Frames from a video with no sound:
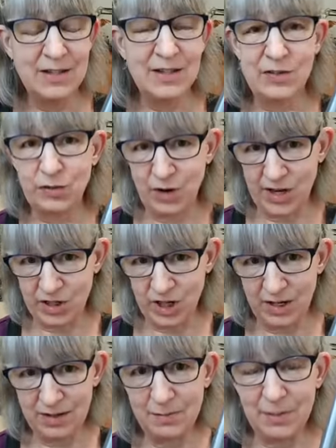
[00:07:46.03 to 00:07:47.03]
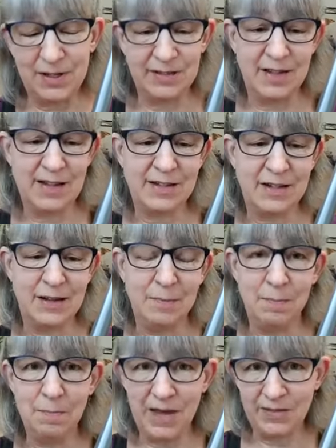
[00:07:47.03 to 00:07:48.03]
to stretch it, because that's going
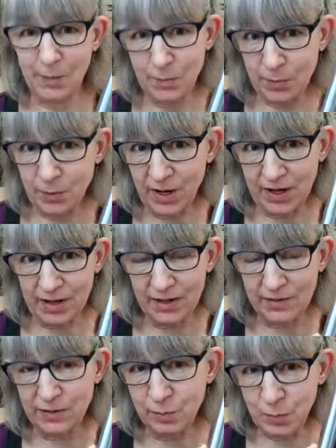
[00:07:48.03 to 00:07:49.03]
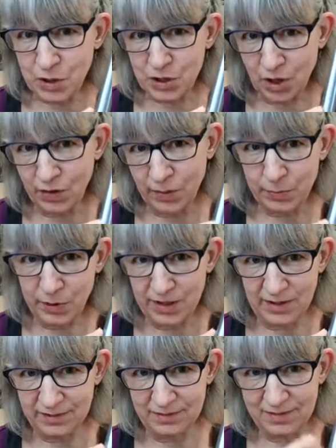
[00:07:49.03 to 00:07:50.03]
to mess up the pretty and smush all the
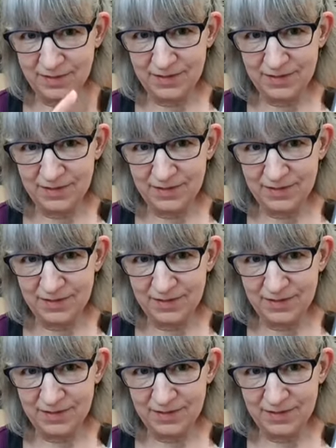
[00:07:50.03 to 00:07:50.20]
pretty